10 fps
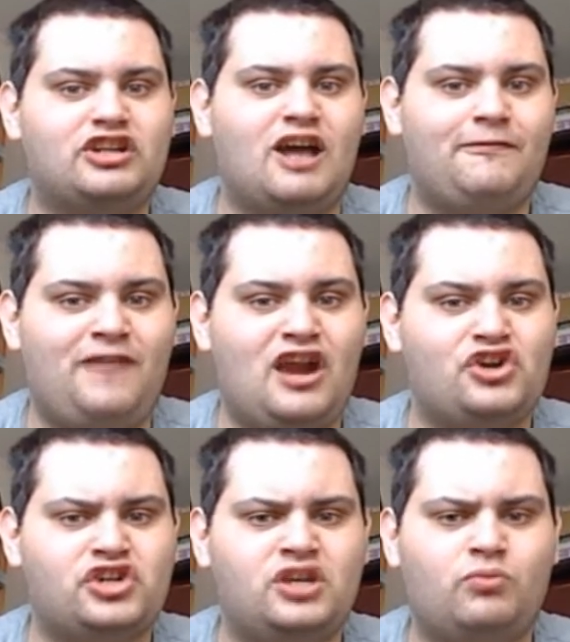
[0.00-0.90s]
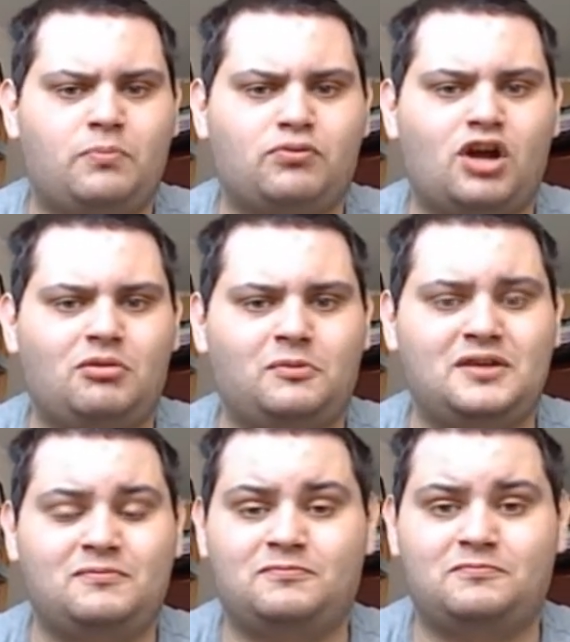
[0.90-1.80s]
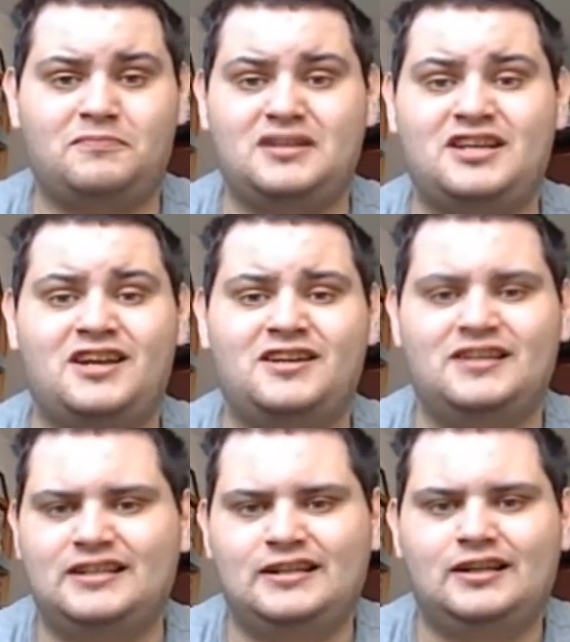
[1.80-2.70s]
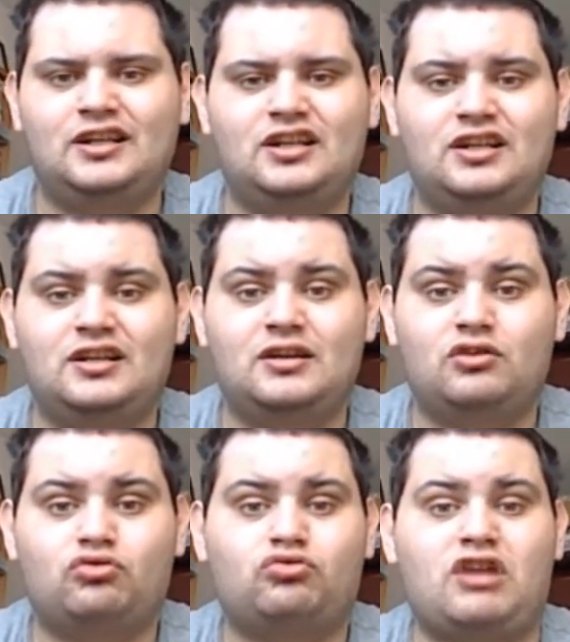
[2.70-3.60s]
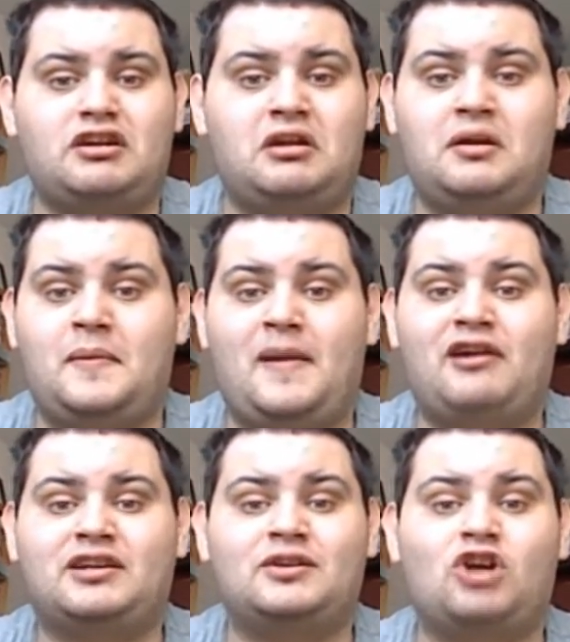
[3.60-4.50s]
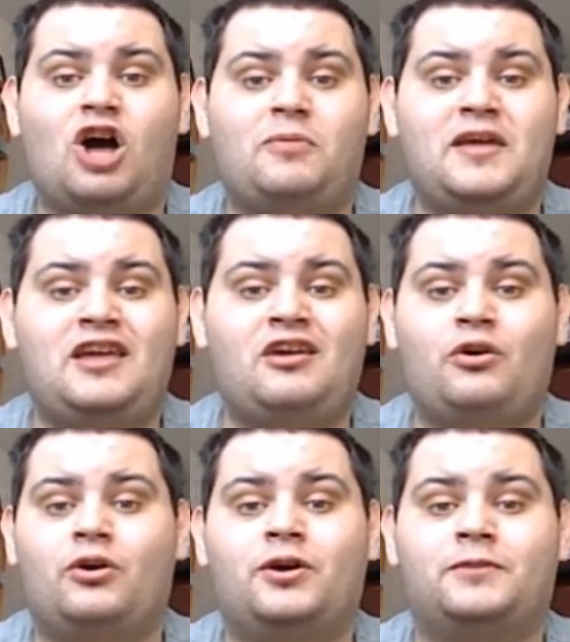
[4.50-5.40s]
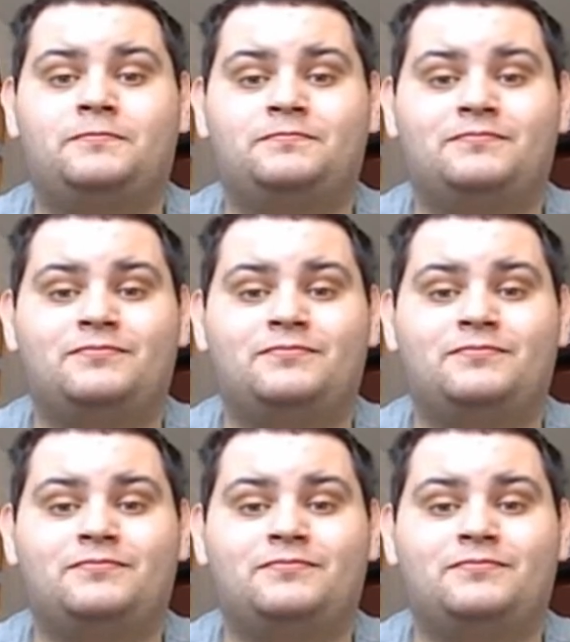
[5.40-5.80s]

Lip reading: uncut version would probably be to track down an American copy or